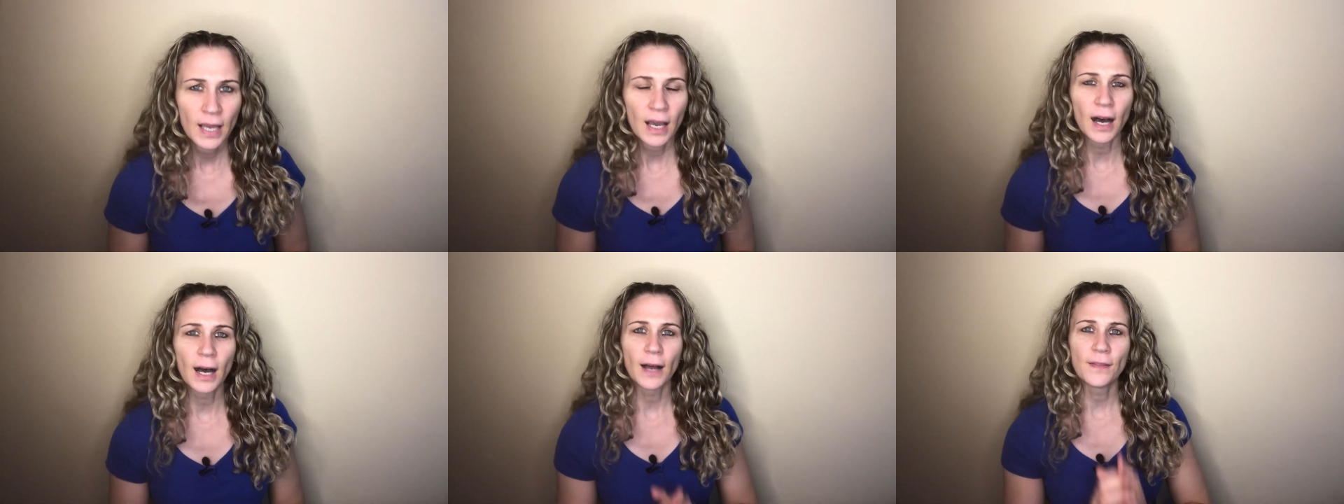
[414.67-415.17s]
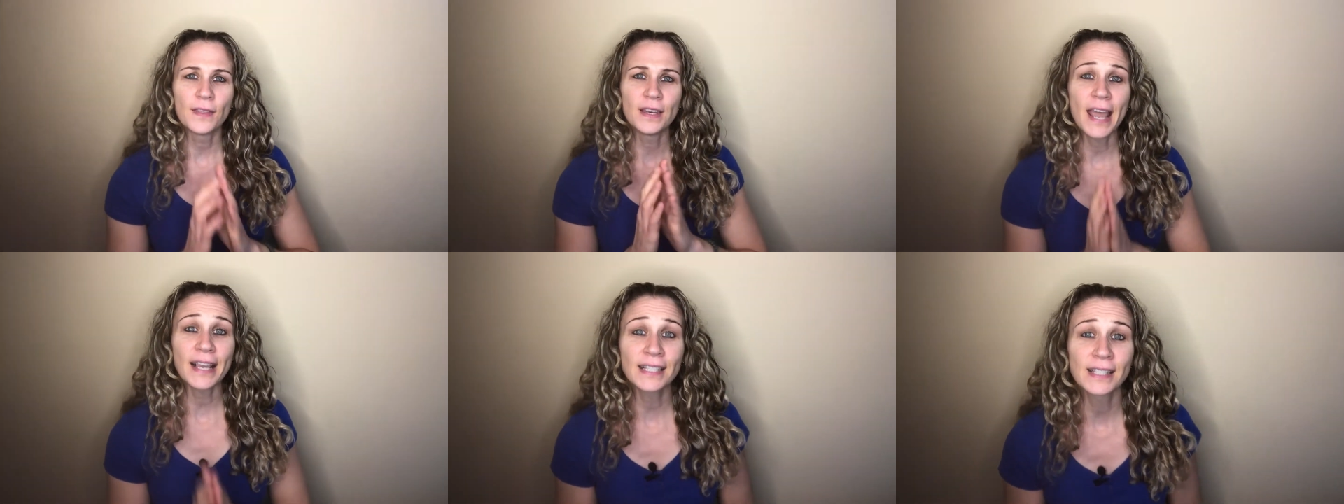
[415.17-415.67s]
The
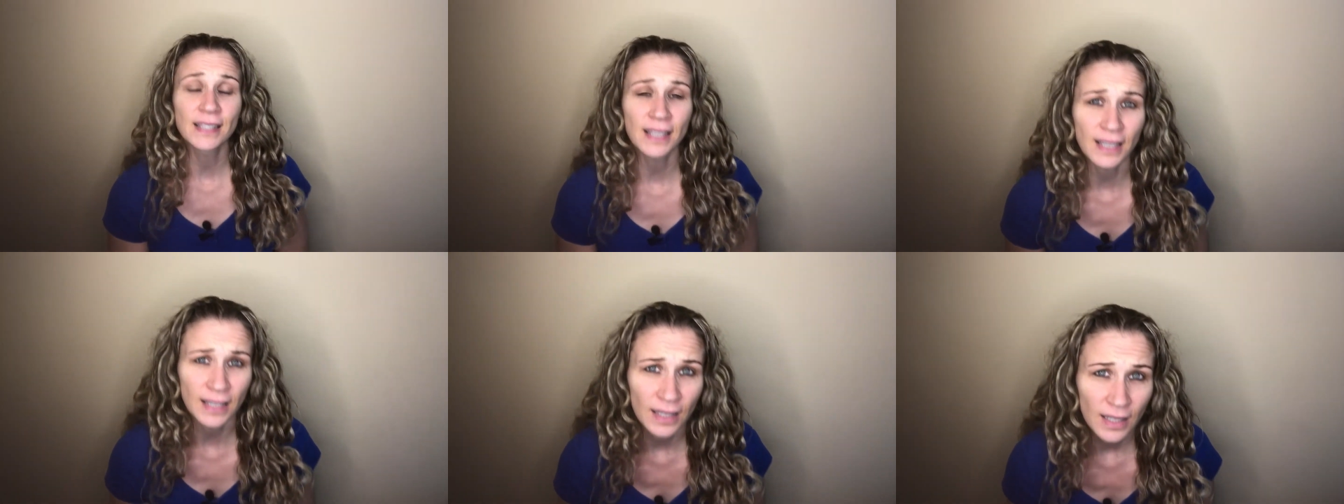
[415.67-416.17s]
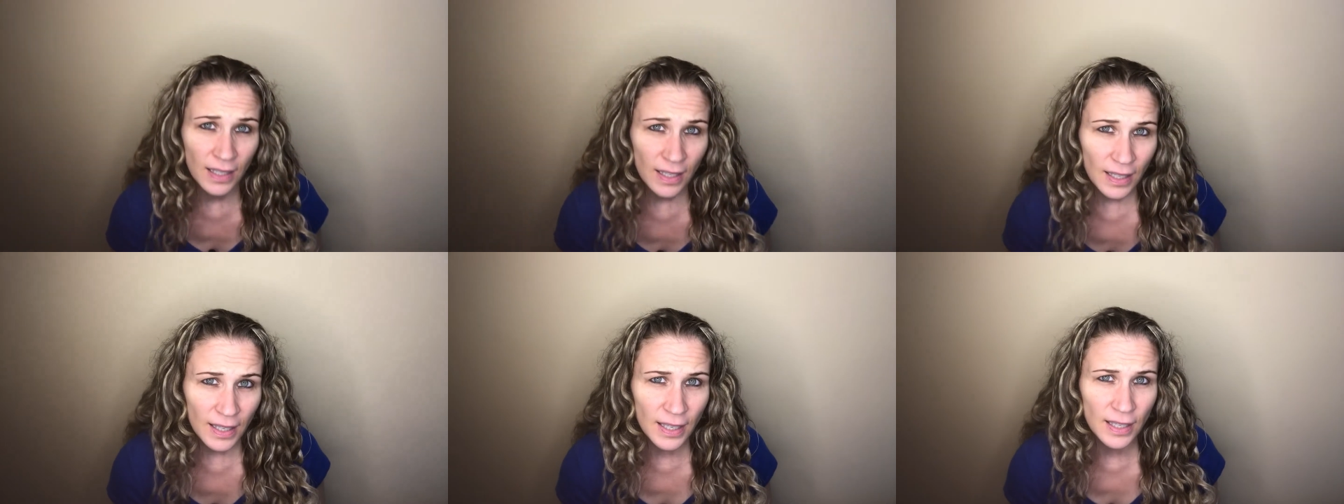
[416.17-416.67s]
next thing
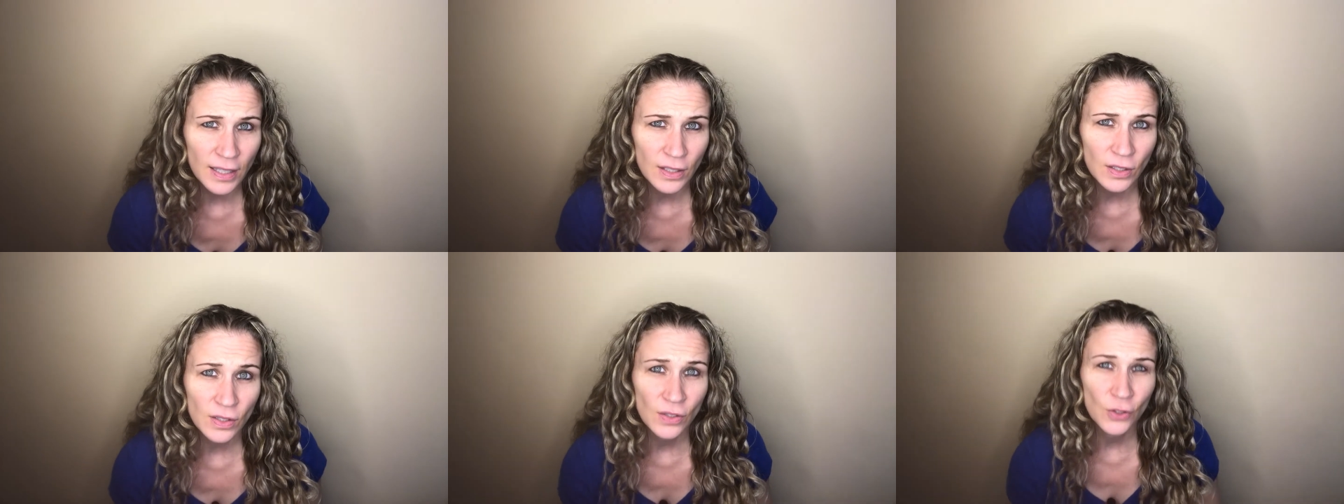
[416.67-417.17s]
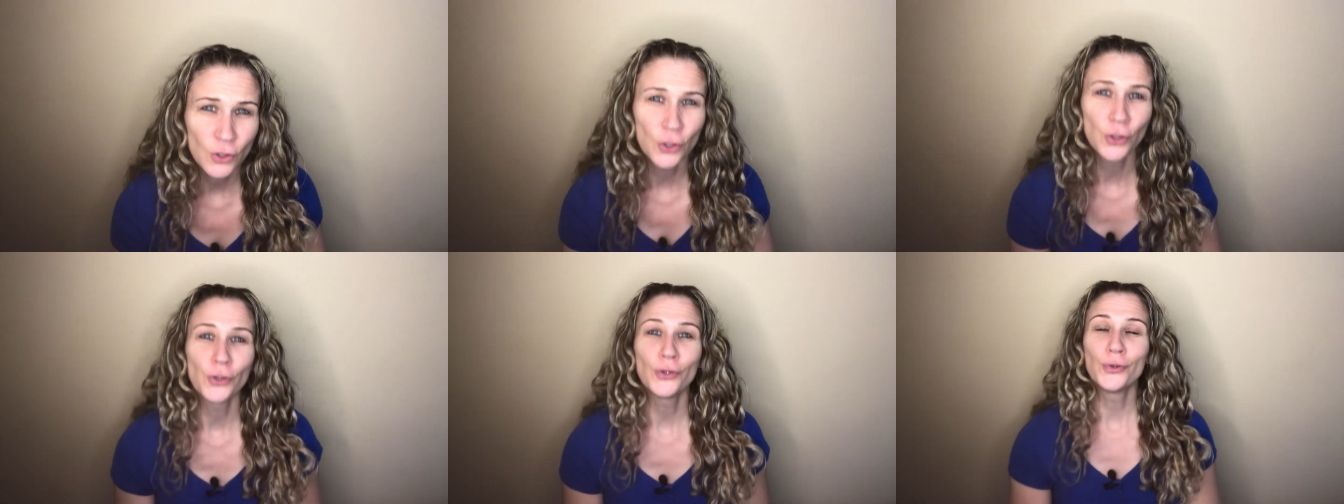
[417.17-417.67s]
is
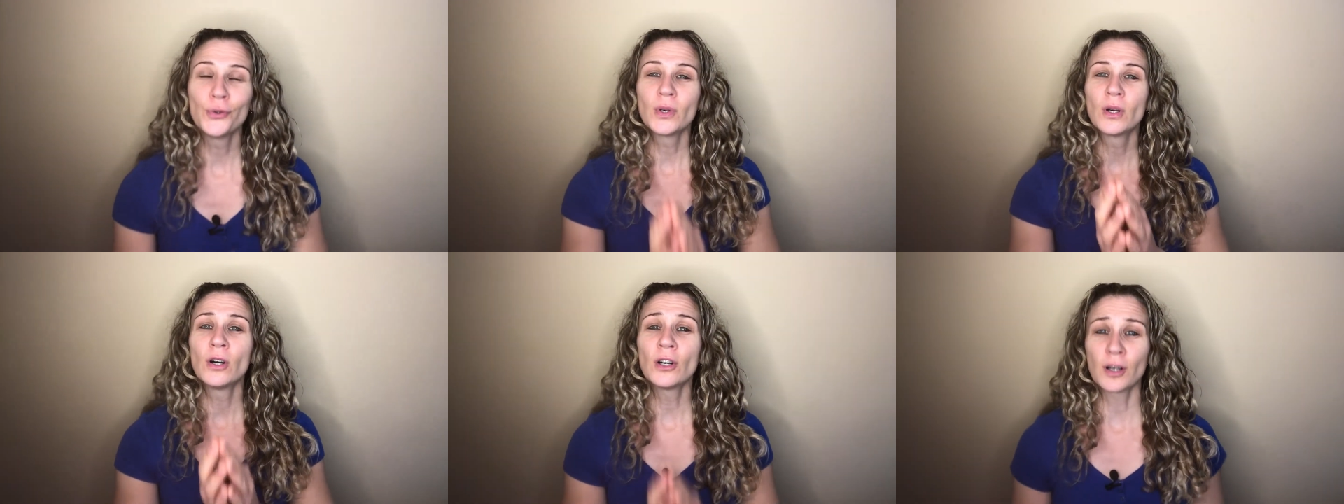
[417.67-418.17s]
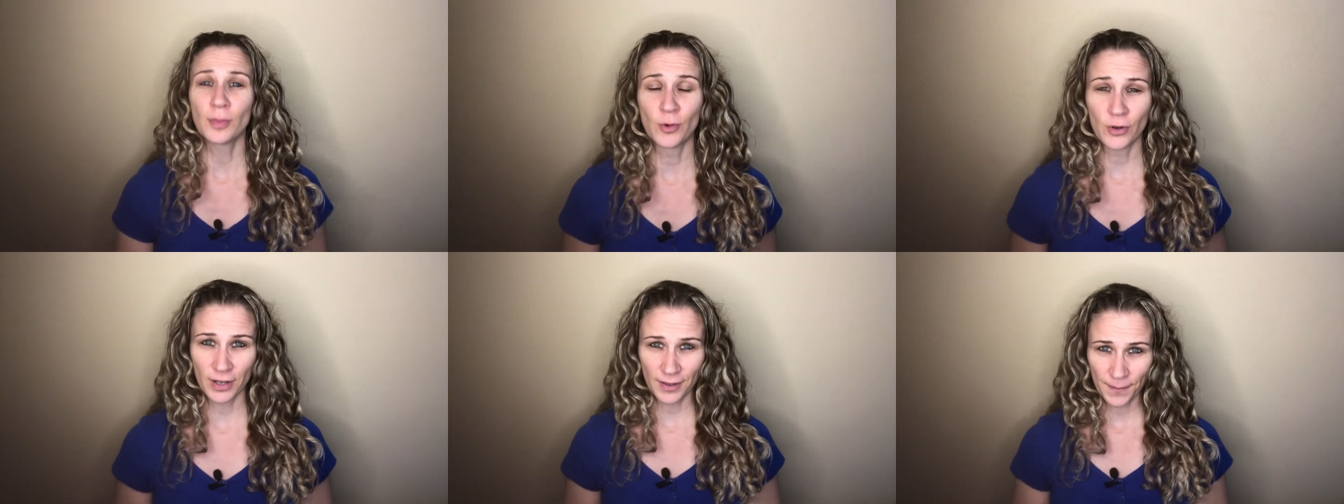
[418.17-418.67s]
to cook
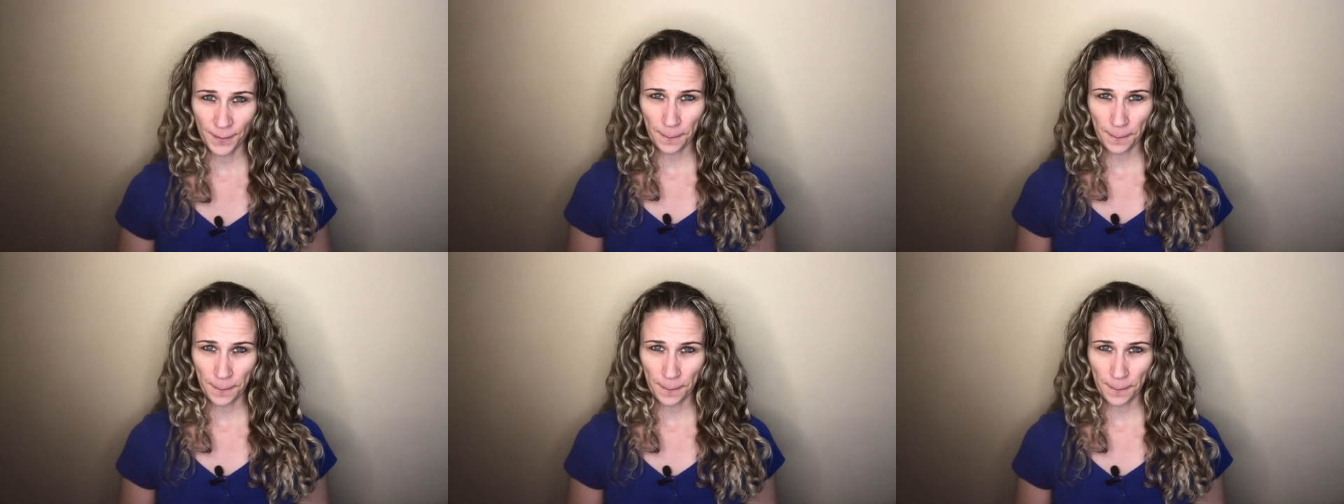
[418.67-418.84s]
more.